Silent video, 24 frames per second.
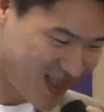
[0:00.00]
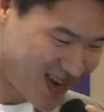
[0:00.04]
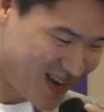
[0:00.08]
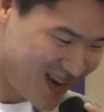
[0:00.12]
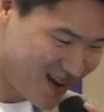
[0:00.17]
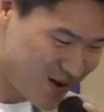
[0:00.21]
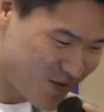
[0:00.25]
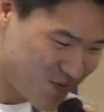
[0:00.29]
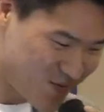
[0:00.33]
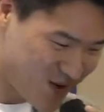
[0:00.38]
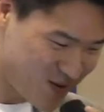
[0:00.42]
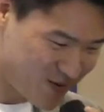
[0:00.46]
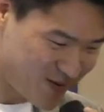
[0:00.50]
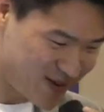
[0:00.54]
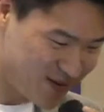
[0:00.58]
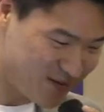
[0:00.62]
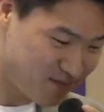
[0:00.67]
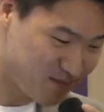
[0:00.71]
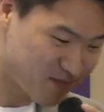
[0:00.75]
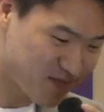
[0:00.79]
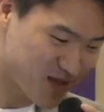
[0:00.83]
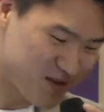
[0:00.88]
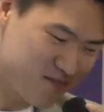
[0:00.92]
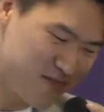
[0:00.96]
And we would
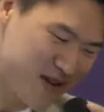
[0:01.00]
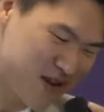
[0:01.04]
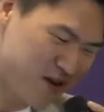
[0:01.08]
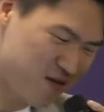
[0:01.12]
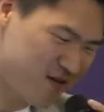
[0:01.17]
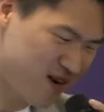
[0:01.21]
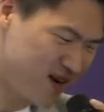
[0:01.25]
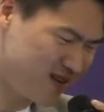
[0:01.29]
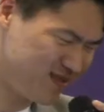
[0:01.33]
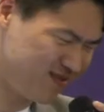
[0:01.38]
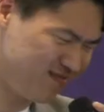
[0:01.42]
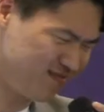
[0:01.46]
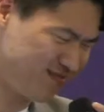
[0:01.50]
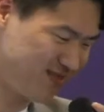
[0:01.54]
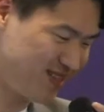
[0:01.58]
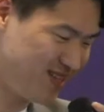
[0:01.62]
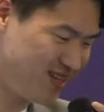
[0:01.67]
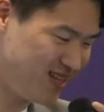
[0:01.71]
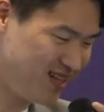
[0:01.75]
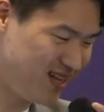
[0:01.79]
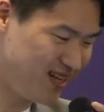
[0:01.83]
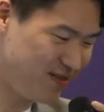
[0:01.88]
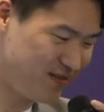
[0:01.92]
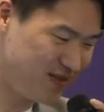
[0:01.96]
meet around
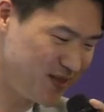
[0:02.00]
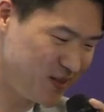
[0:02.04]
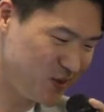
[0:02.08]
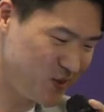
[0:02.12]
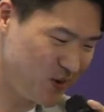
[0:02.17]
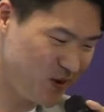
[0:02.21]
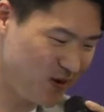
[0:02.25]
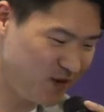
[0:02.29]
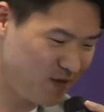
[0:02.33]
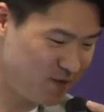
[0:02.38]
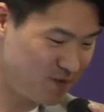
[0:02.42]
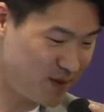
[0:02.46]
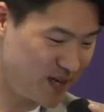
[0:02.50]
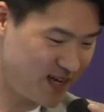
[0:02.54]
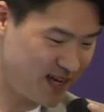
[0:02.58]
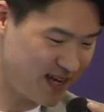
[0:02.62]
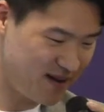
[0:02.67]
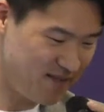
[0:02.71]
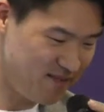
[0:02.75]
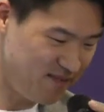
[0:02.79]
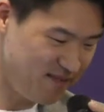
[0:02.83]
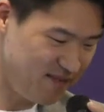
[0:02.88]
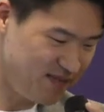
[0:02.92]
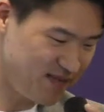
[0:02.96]
11, 12
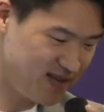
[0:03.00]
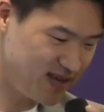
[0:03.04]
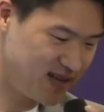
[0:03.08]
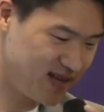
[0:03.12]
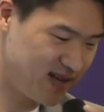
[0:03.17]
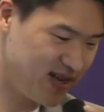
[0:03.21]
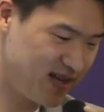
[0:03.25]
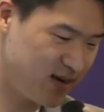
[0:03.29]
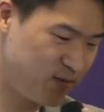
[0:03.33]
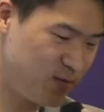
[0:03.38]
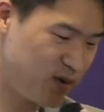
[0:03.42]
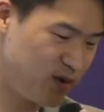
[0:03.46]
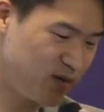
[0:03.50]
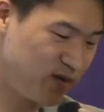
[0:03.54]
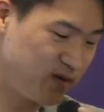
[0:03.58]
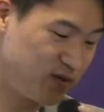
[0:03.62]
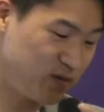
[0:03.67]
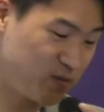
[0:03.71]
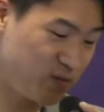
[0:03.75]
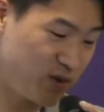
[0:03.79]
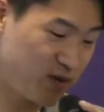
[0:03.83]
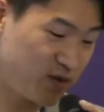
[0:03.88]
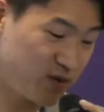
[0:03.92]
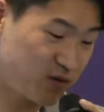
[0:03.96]
p.m., and we
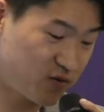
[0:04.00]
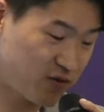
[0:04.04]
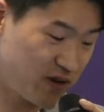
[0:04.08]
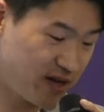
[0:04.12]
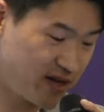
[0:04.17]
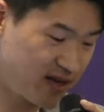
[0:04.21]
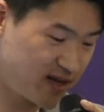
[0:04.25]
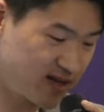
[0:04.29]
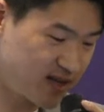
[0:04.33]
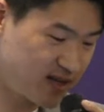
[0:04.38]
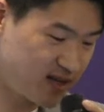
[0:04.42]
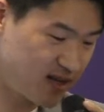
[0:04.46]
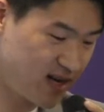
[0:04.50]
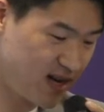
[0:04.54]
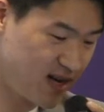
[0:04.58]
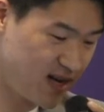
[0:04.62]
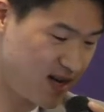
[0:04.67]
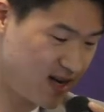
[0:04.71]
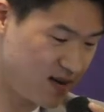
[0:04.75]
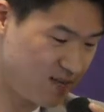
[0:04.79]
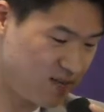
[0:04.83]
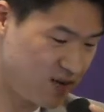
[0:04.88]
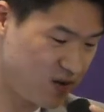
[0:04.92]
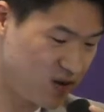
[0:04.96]
will drink
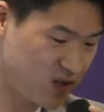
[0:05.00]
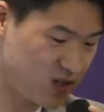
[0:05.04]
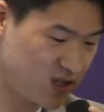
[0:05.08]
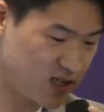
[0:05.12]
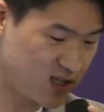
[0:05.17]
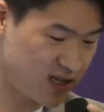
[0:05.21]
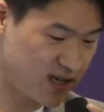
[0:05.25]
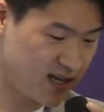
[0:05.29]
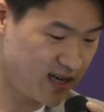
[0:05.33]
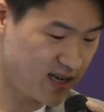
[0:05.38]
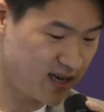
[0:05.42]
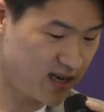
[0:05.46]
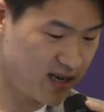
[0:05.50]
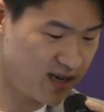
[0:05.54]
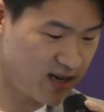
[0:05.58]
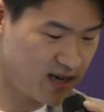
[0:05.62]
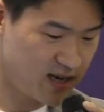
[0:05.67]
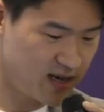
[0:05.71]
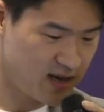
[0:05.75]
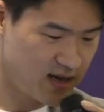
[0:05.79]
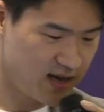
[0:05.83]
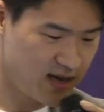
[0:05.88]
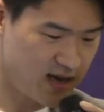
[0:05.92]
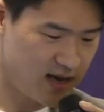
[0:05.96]
usually
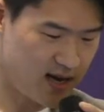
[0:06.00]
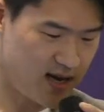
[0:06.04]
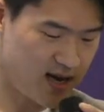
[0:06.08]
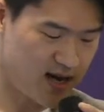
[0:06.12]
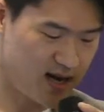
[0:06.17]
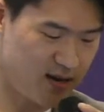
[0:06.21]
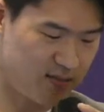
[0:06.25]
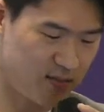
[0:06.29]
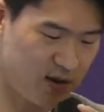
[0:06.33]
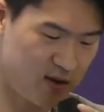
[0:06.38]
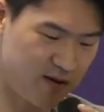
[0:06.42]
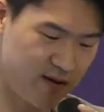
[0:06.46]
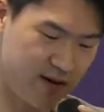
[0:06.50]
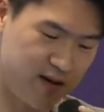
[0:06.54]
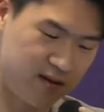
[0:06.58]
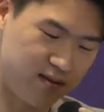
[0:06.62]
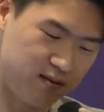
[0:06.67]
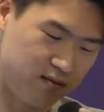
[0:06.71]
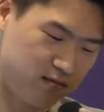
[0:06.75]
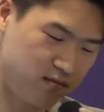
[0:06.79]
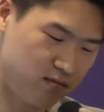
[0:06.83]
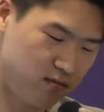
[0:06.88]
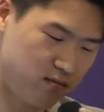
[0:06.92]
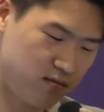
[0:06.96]

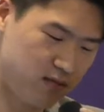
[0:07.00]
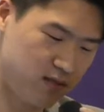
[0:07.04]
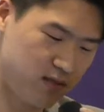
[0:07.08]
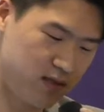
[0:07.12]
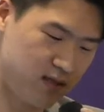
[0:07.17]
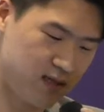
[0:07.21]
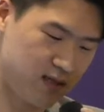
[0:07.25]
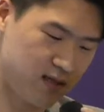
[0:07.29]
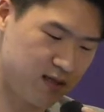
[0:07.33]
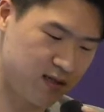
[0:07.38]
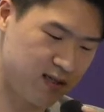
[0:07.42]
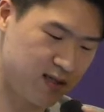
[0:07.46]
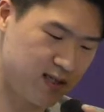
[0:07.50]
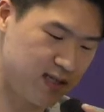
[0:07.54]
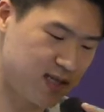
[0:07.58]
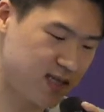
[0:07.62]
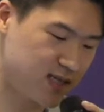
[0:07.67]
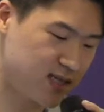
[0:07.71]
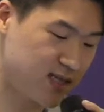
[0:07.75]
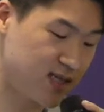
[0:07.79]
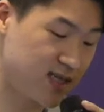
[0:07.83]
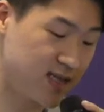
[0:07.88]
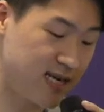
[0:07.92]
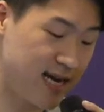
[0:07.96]
around till
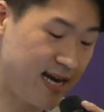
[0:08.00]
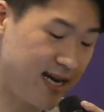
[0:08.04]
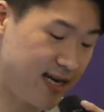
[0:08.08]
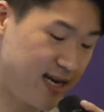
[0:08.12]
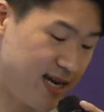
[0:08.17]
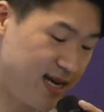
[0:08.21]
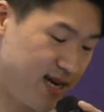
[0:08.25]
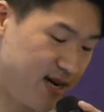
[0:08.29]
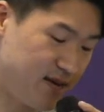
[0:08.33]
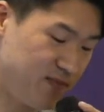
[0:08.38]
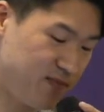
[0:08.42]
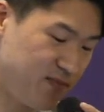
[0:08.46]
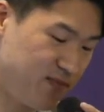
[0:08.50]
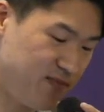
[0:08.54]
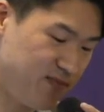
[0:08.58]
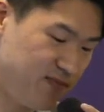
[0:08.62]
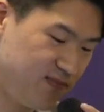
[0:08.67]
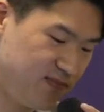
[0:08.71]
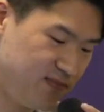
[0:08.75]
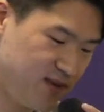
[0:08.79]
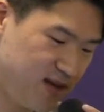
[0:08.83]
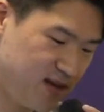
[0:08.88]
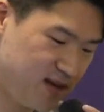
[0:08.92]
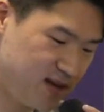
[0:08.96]
6 to 9 a.m.
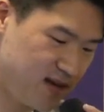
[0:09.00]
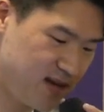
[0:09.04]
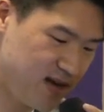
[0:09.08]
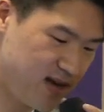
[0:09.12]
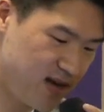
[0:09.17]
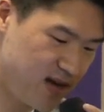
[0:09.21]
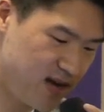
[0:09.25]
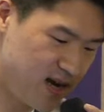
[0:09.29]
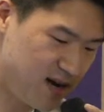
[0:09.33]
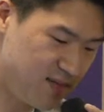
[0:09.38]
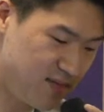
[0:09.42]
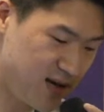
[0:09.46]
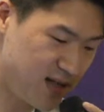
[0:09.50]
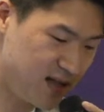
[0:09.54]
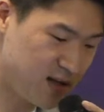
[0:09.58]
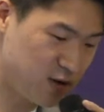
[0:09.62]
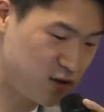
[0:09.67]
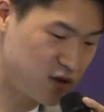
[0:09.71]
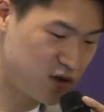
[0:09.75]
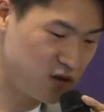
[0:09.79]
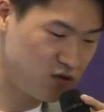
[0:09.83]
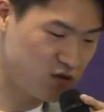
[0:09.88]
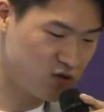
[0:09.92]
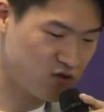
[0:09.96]
And
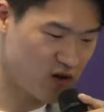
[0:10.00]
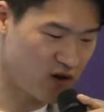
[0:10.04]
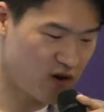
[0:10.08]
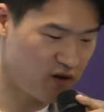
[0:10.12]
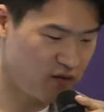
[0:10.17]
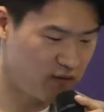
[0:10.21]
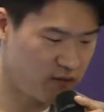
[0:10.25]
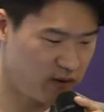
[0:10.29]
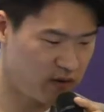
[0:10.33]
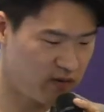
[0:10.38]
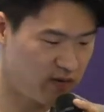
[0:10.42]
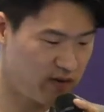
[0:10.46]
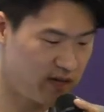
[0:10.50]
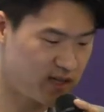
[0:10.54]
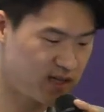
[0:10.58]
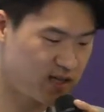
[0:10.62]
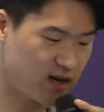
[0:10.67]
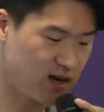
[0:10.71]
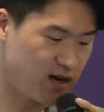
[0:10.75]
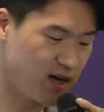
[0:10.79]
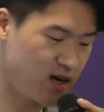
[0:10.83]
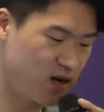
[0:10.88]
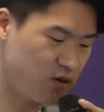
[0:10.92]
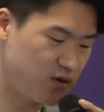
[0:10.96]
those who drove would risk
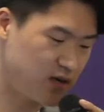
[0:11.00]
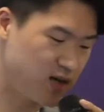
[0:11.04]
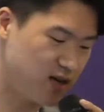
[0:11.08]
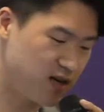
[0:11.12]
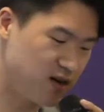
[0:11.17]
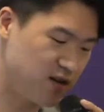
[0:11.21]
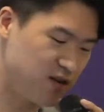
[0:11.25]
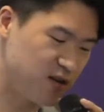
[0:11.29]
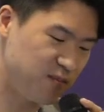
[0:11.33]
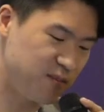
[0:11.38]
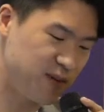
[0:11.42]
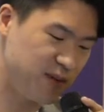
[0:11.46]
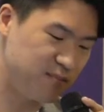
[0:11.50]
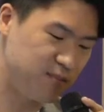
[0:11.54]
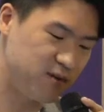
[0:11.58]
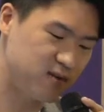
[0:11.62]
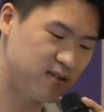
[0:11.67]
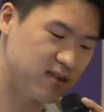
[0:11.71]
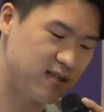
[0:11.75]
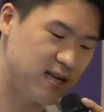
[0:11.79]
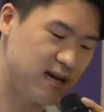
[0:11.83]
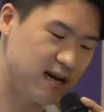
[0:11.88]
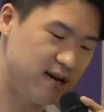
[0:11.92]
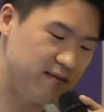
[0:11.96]
our own and other
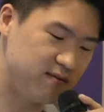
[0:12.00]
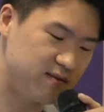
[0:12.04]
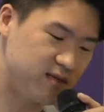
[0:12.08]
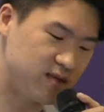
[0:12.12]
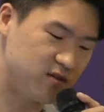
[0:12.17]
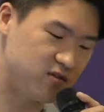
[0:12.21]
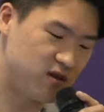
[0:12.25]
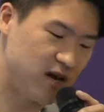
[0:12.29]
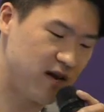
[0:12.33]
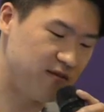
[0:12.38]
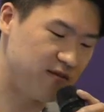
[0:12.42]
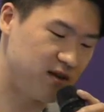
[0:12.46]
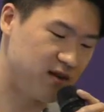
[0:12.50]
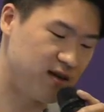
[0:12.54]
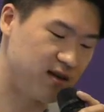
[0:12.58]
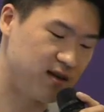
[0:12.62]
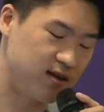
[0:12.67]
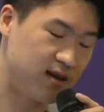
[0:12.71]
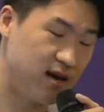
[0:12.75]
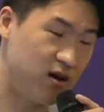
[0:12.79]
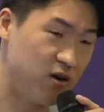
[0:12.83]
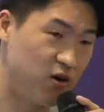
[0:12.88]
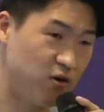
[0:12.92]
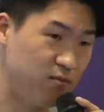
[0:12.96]
people's lives driving
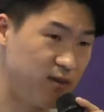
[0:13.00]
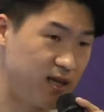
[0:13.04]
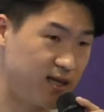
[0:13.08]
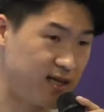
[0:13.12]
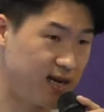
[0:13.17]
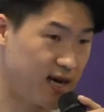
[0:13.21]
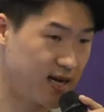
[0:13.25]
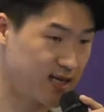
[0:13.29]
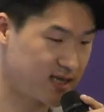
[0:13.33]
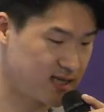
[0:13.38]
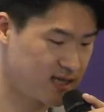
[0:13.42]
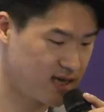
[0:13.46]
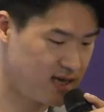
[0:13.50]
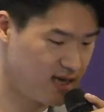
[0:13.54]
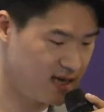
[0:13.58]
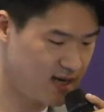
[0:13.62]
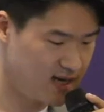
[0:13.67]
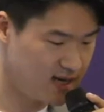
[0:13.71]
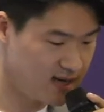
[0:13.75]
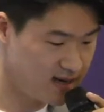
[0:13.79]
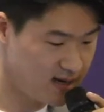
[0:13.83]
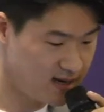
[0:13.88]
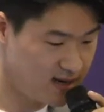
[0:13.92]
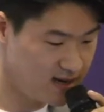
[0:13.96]
home intoxicated.